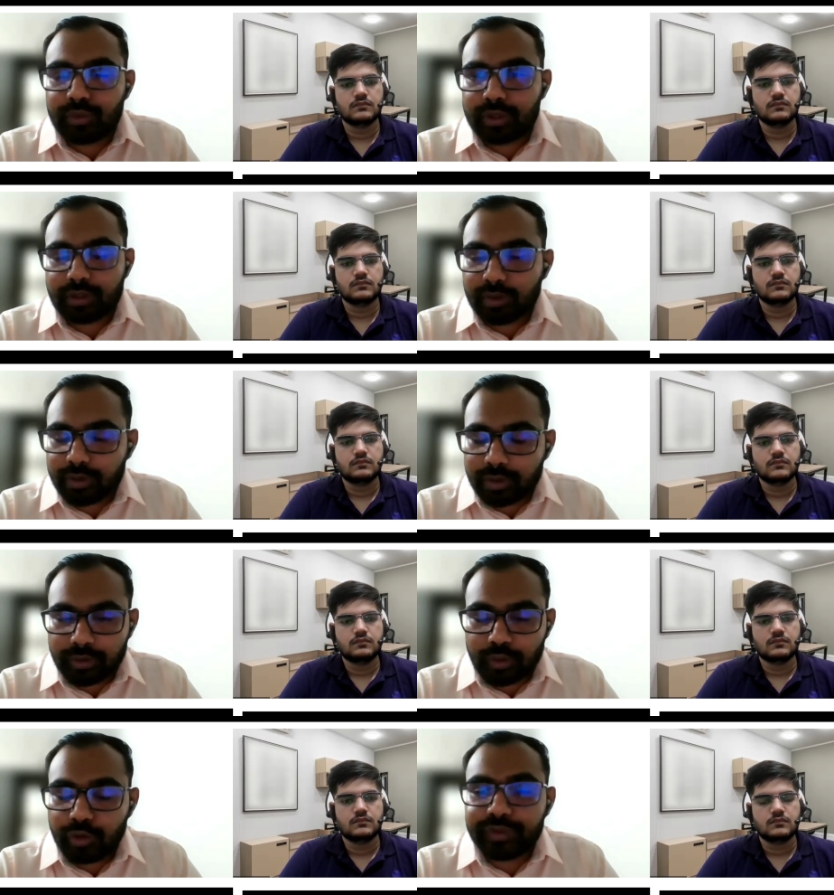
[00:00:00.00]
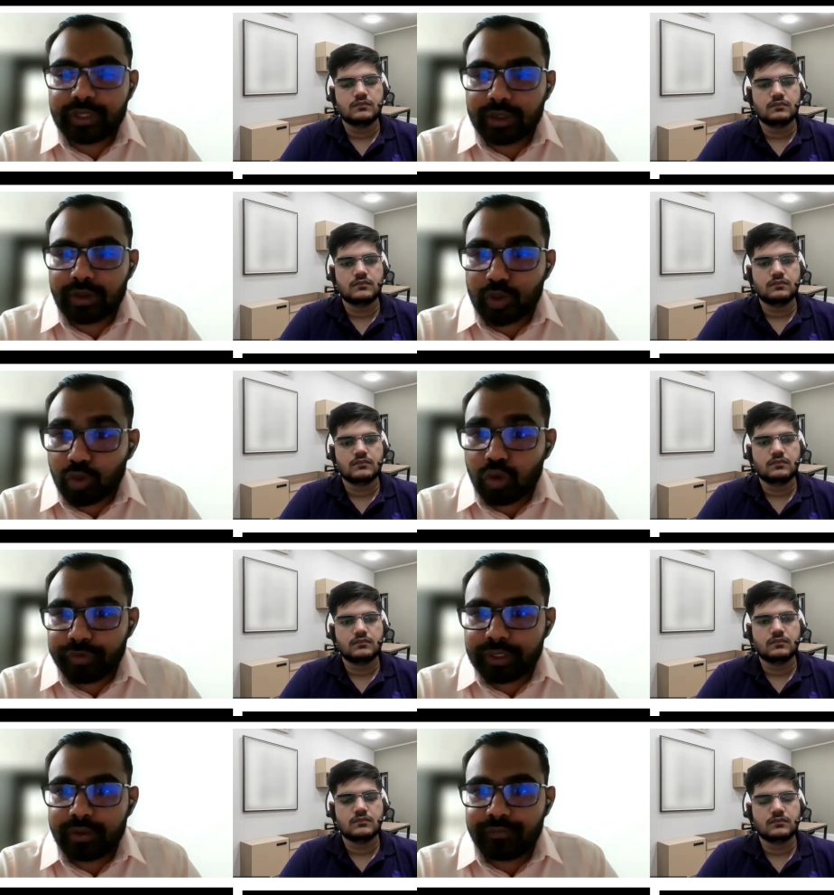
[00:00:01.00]
Speaker 1: you know good with the
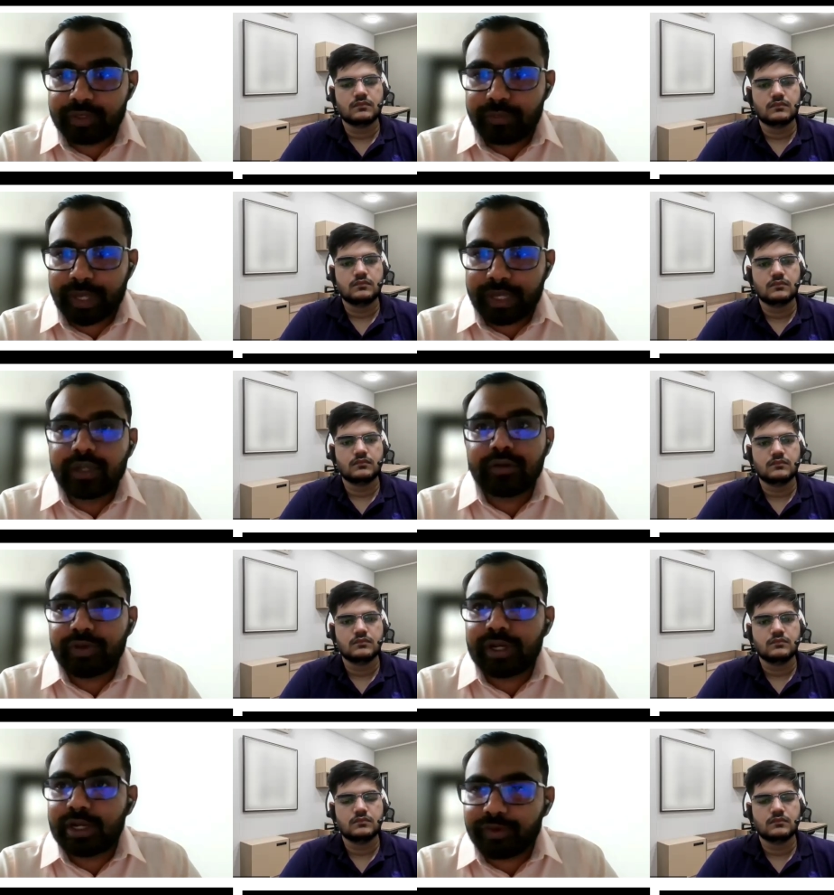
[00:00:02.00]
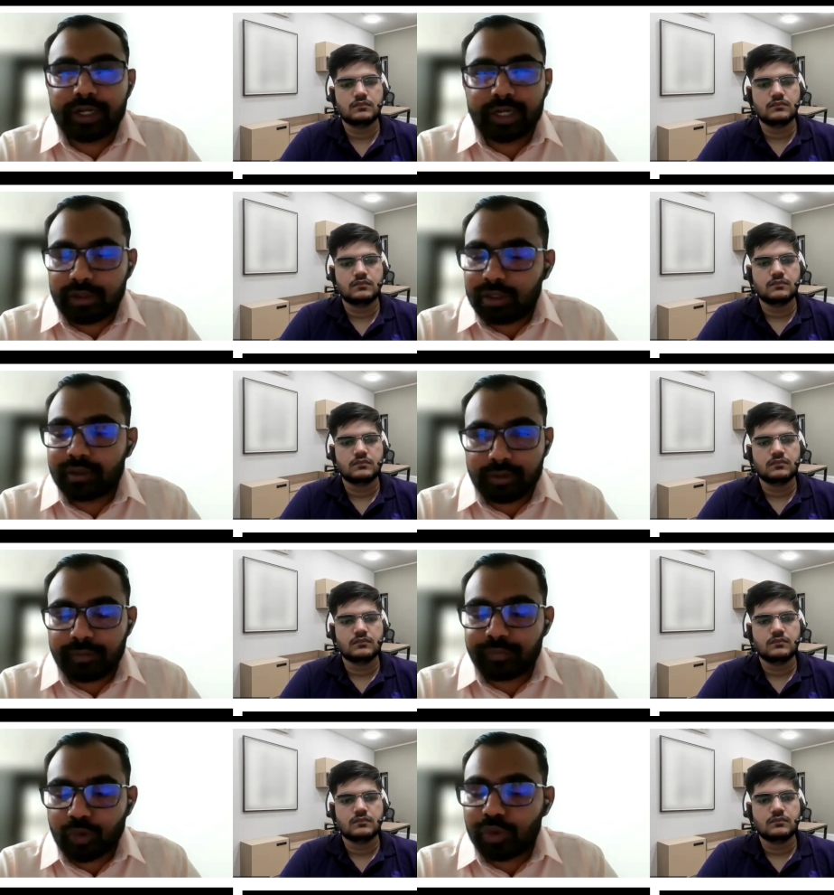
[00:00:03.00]
good to go with the with the plan, and we'll
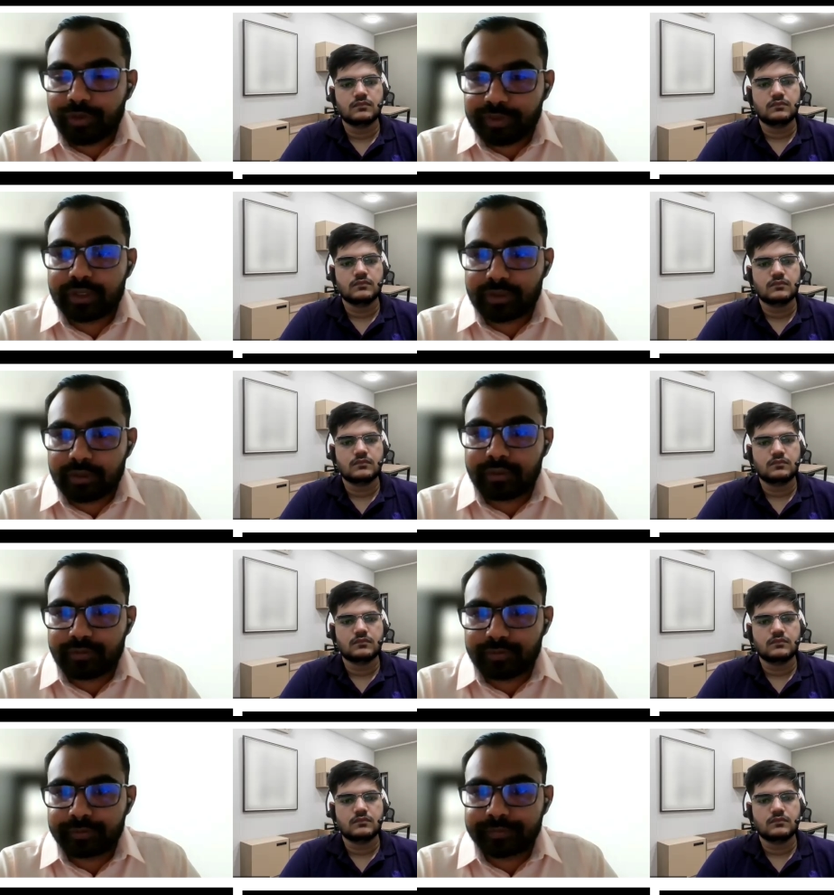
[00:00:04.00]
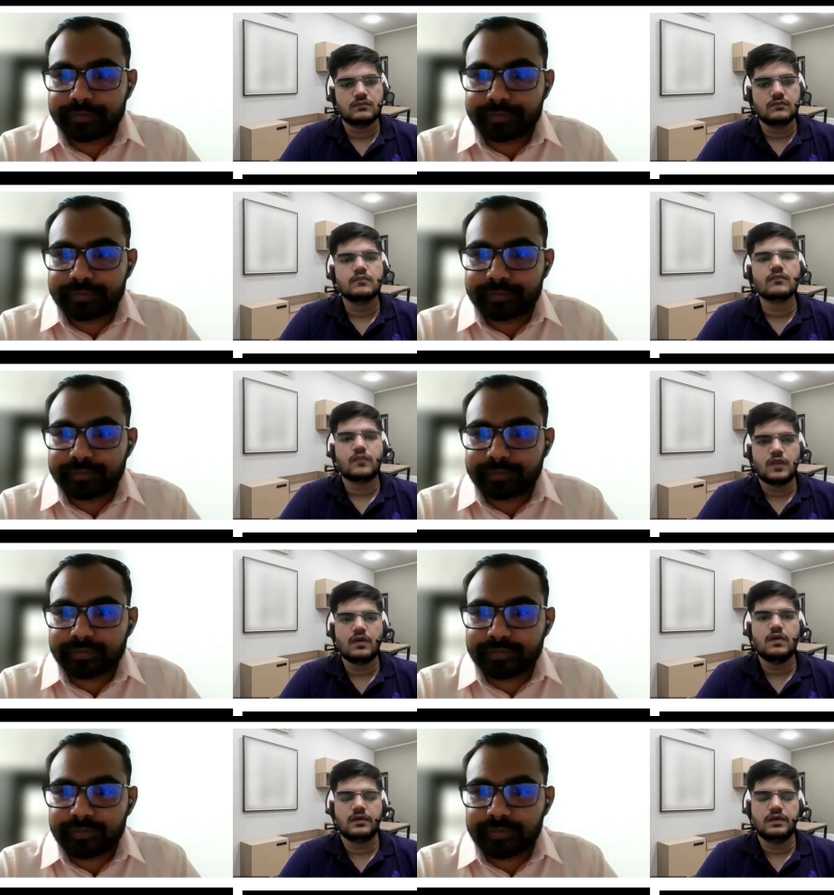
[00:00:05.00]
definitely go ahead with it
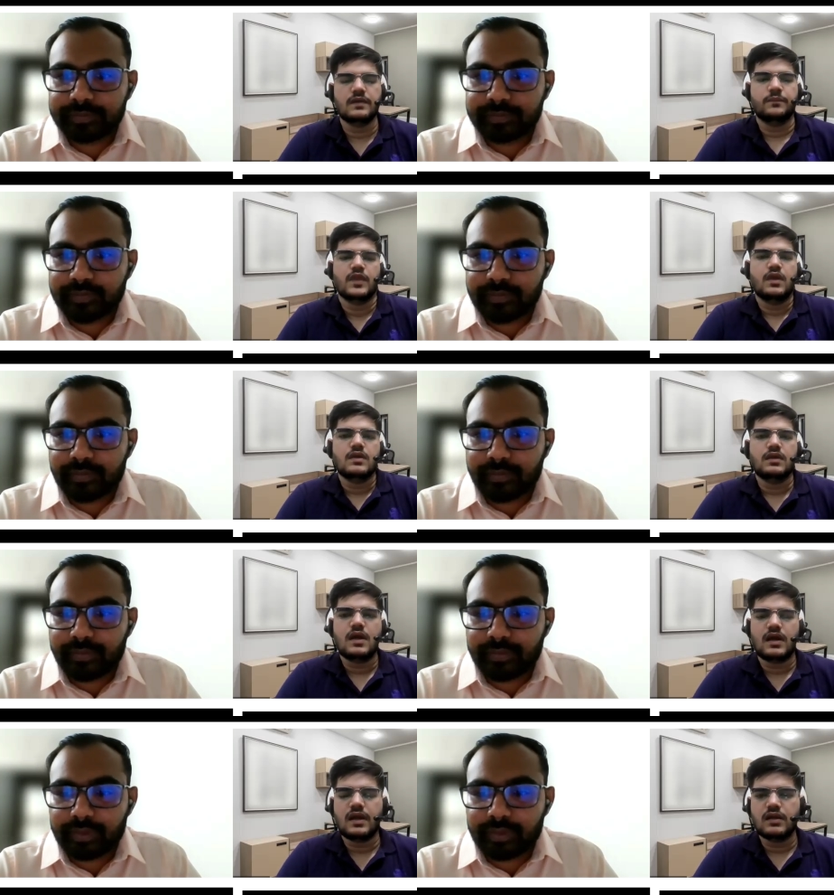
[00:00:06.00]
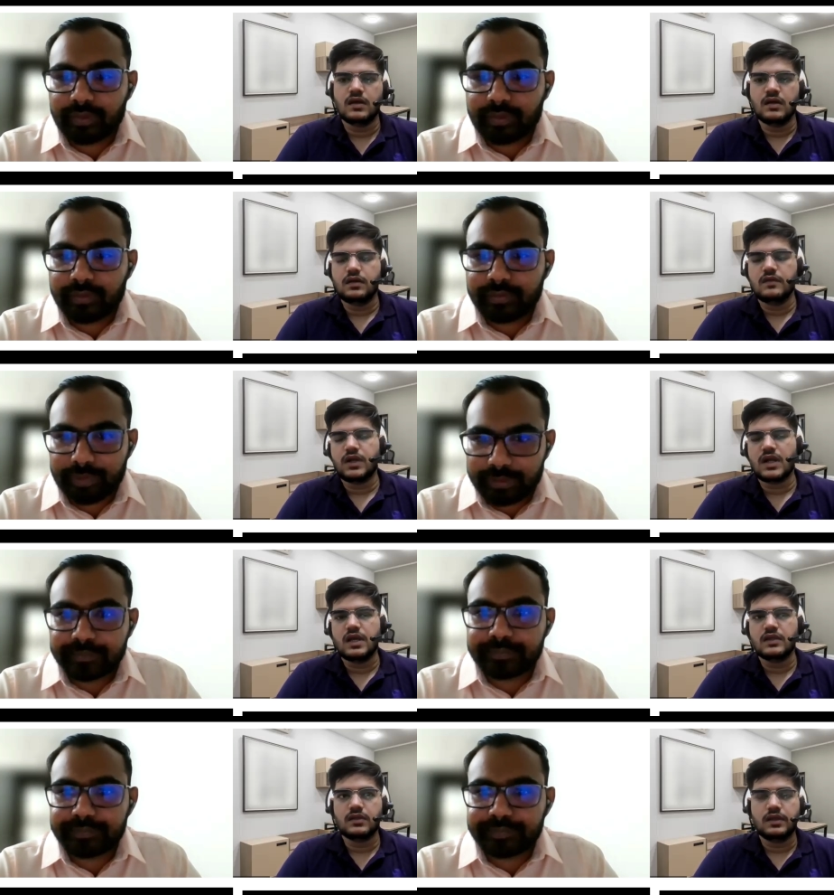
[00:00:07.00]
Speaker 2: yeah yeah and uh, even
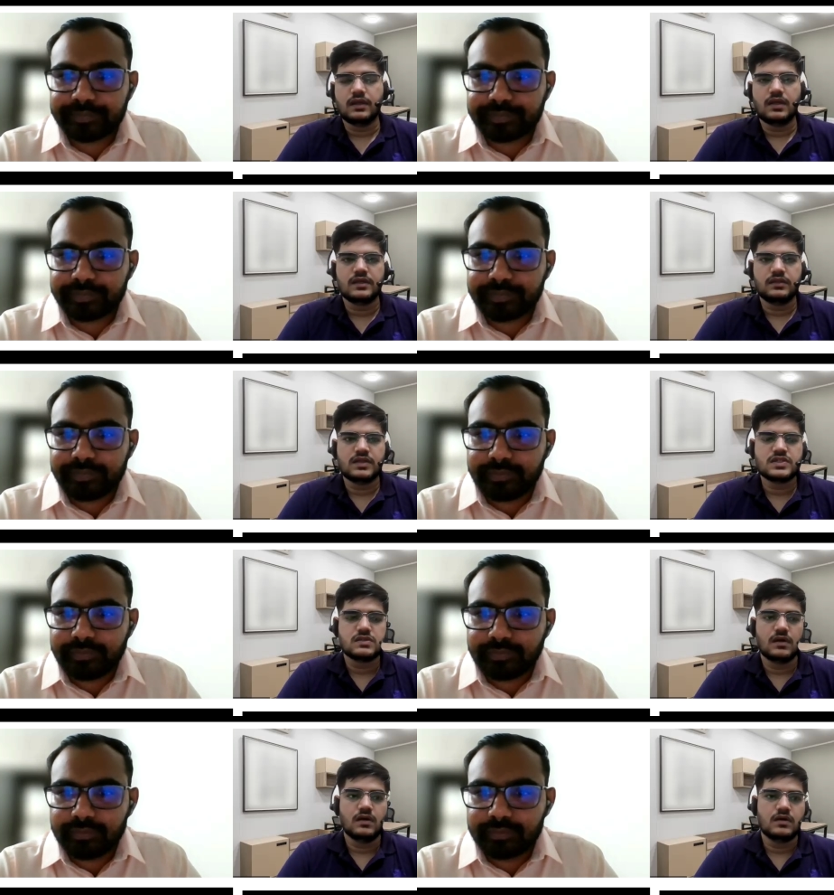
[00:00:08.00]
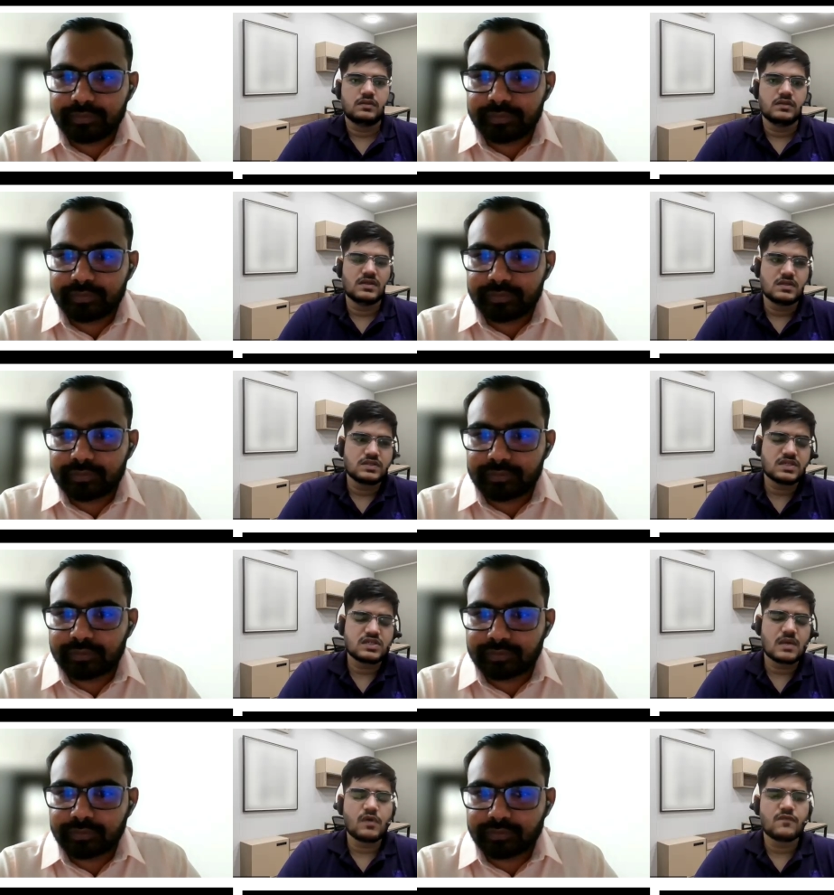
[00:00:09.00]
i think like this uh, the,
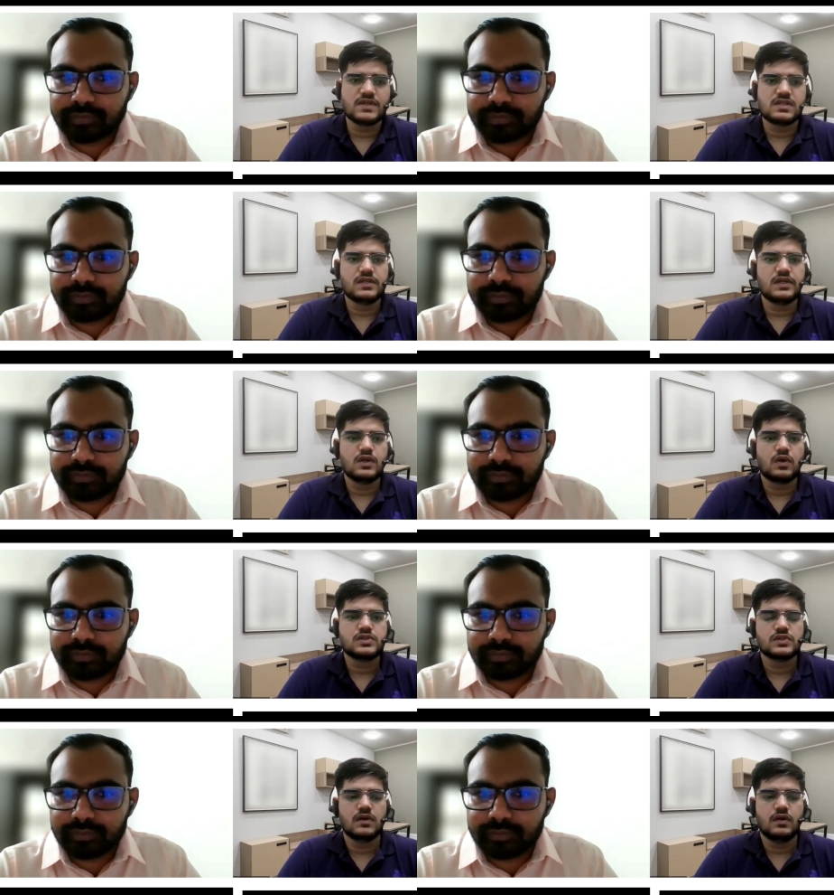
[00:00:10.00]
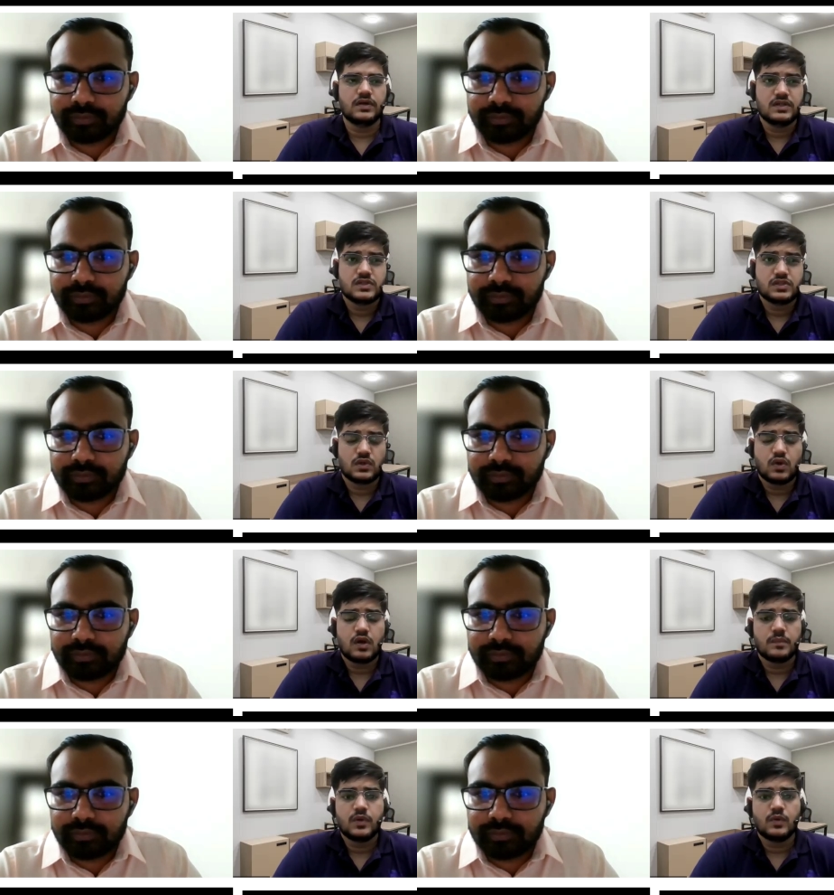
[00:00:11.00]
such type of facility not sh uh, it should not